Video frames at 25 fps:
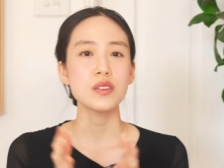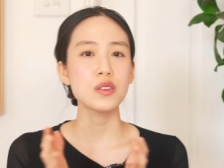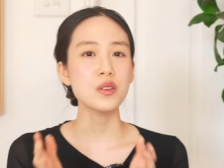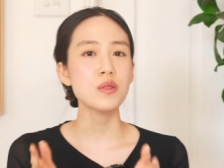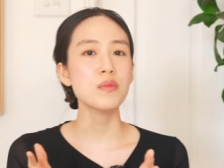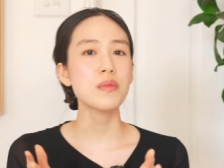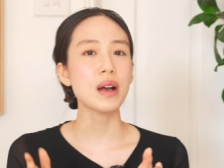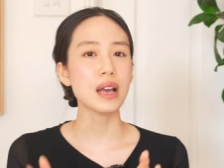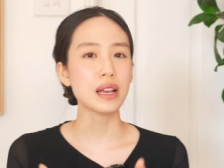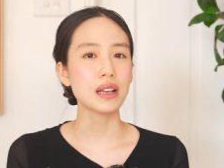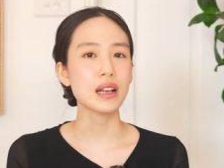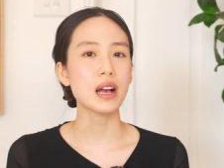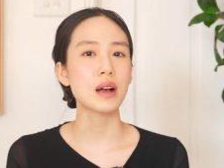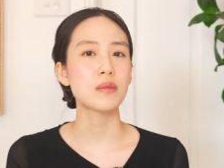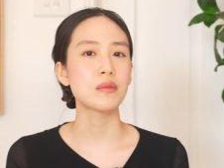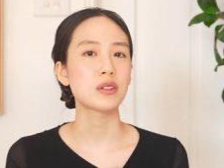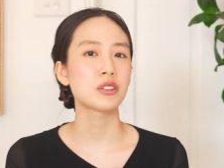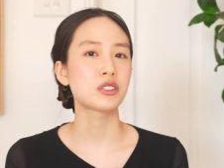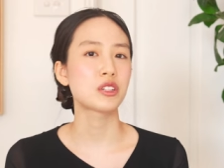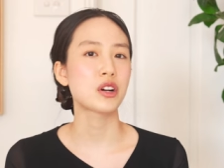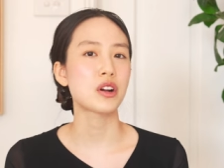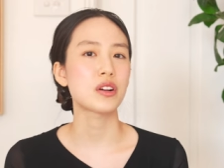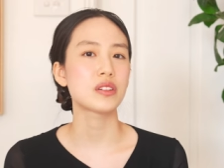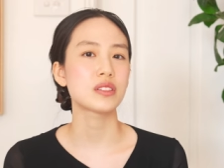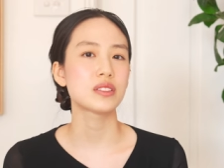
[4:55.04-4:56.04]
You might come
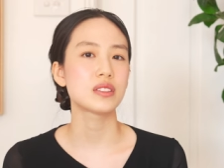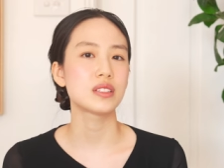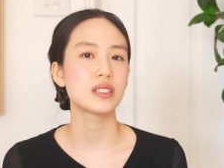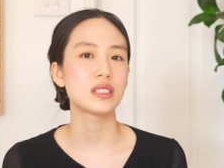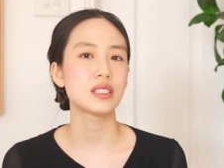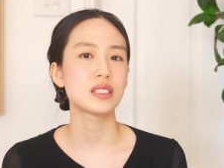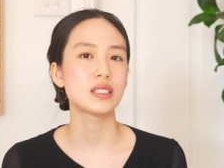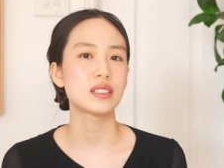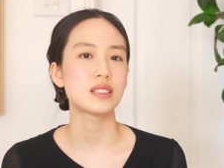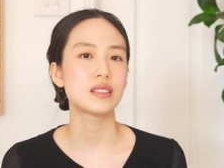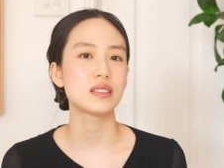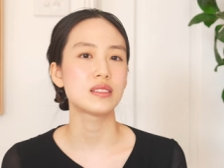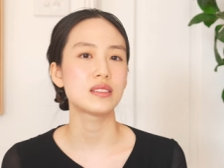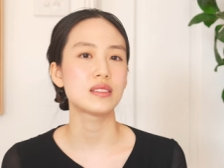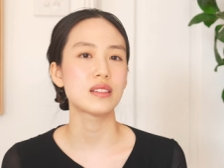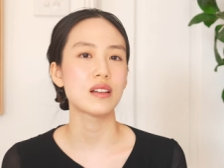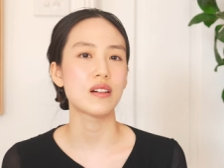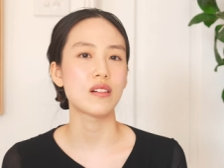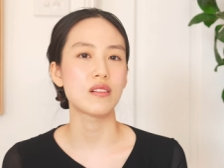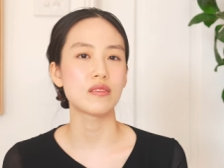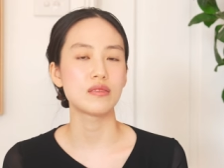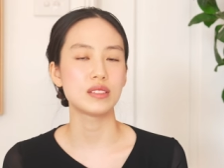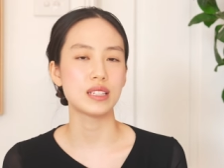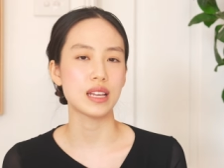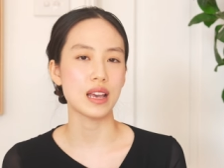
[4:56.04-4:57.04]
across this
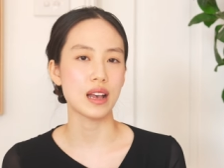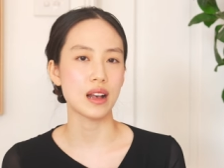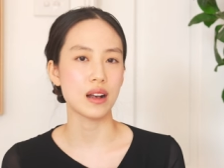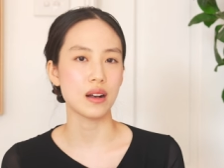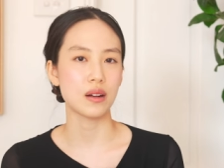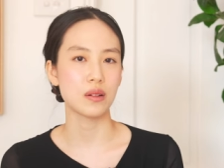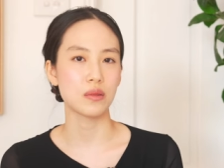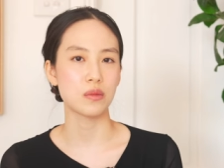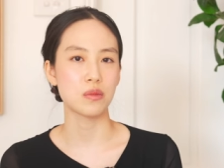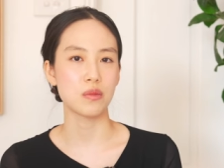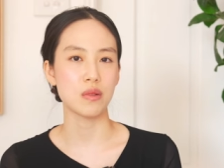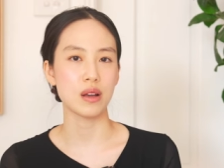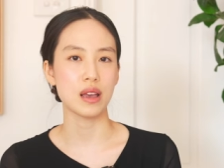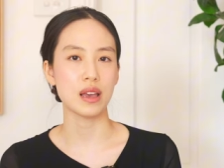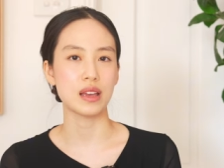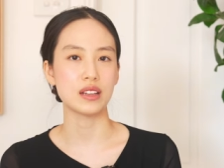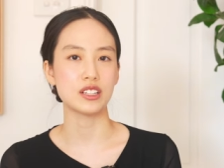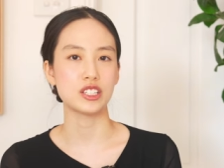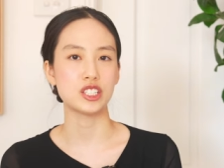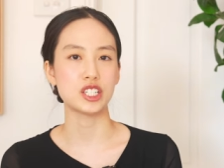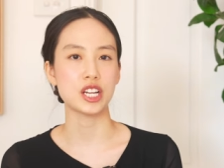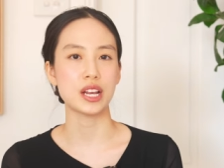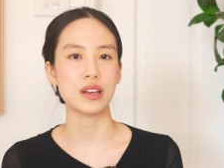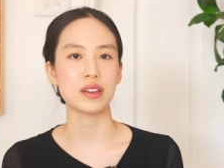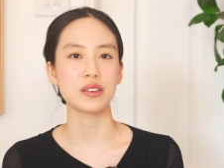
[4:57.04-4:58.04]
self-doubt
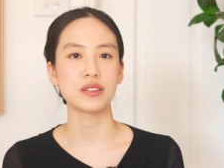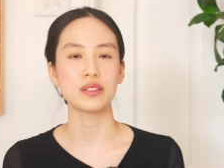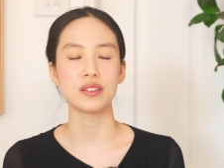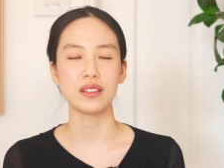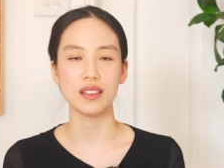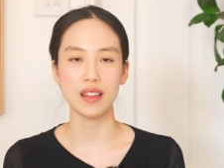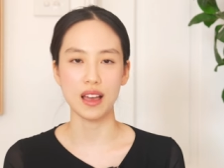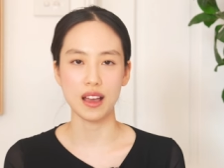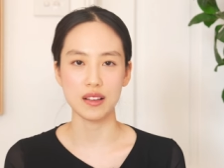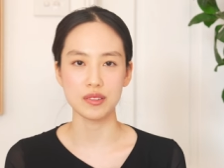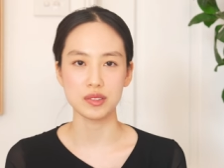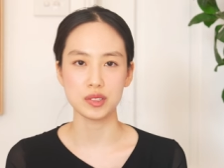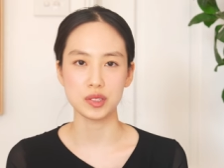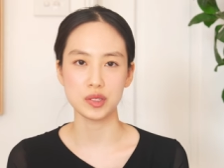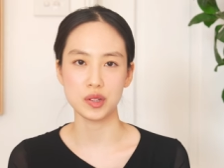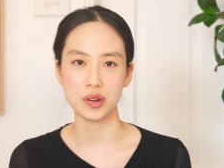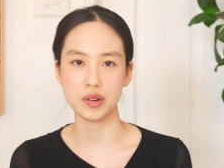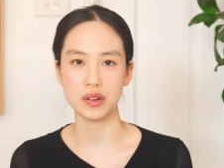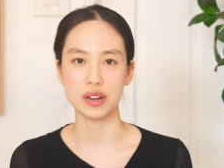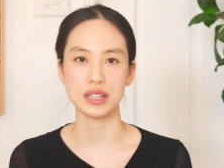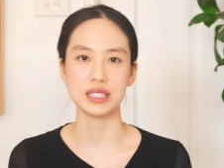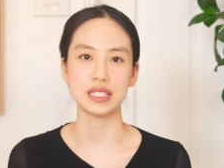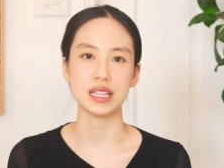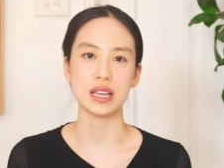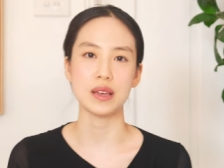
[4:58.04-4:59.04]
when sharing your life
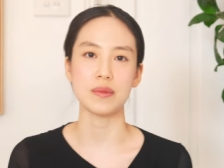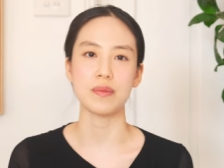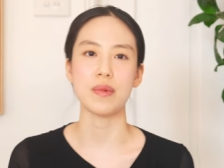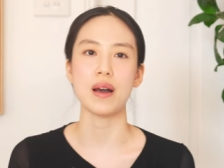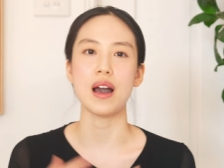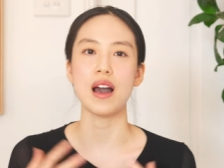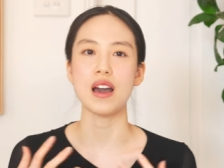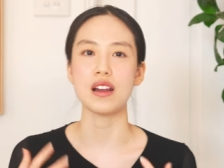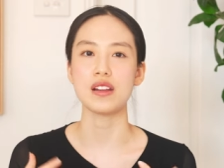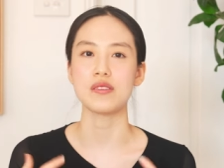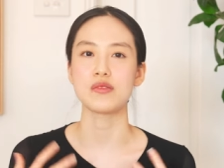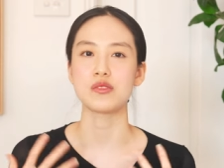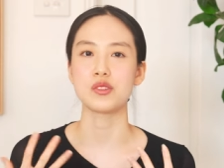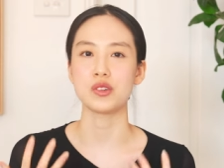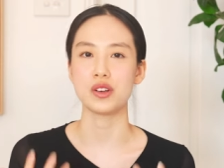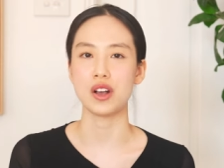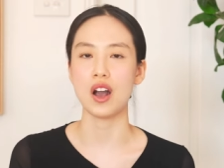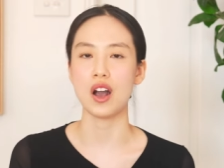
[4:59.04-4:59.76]
stories as part of your